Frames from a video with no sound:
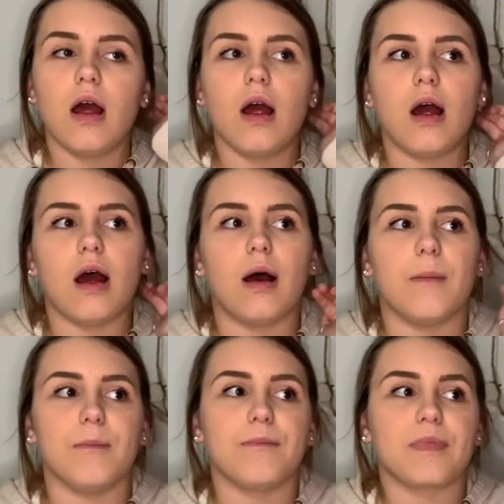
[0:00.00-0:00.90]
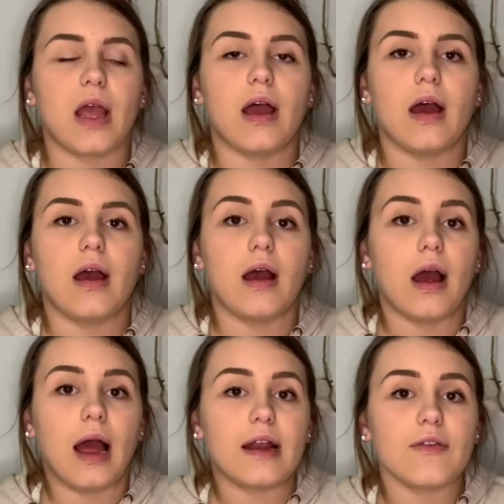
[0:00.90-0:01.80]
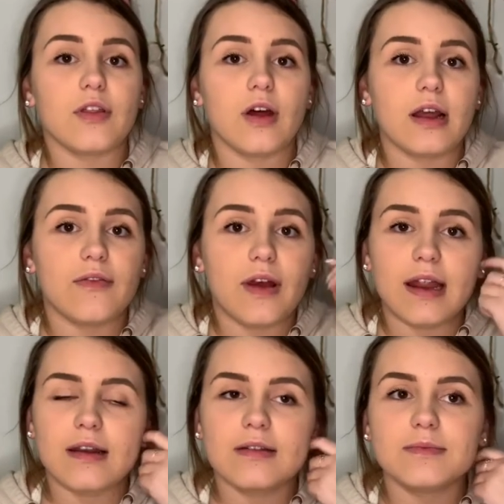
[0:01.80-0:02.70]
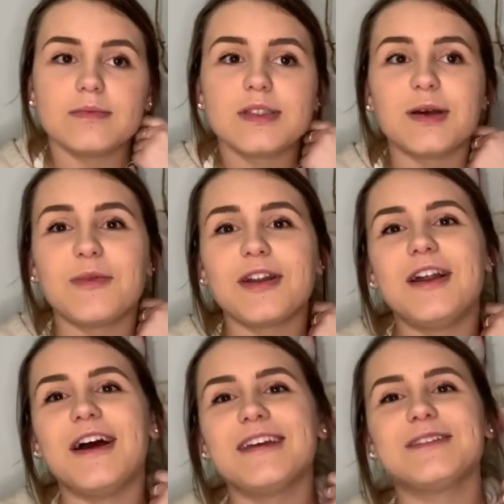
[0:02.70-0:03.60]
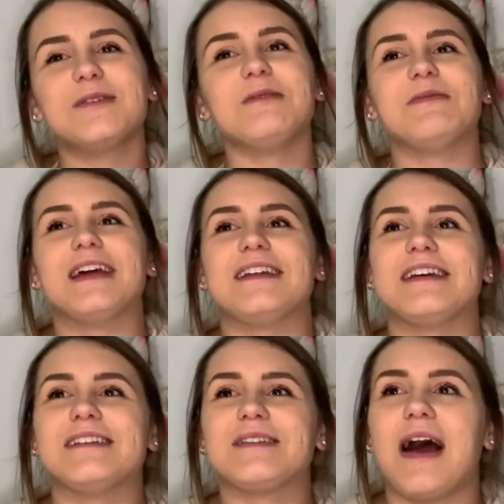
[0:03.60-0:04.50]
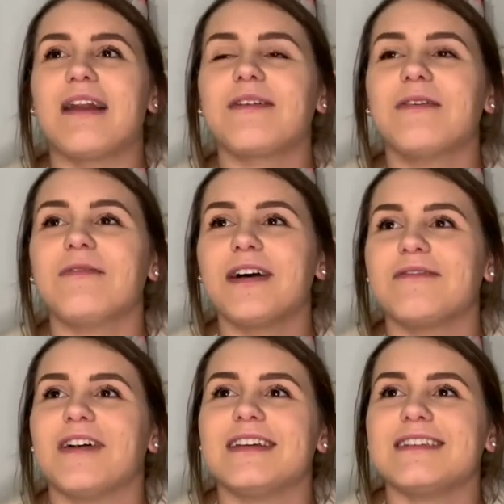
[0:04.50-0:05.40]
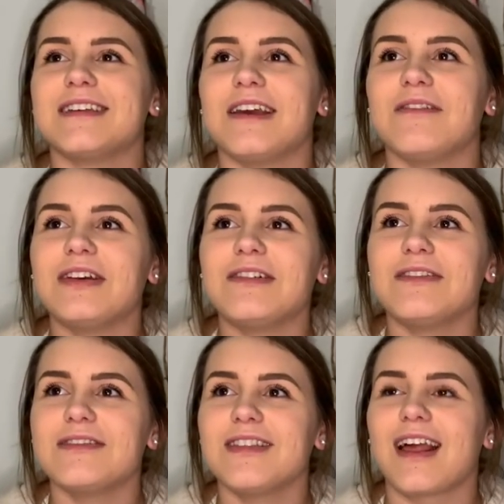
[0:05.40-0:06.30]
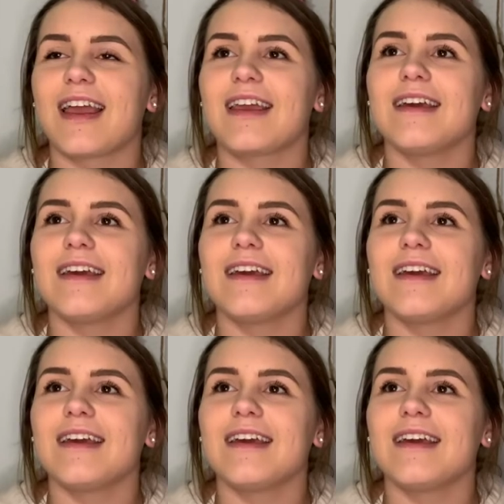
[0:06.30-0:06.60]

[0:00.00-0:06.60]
I never thought I'd find someone in high school, but I did. So I don't know what advice to give you. Like,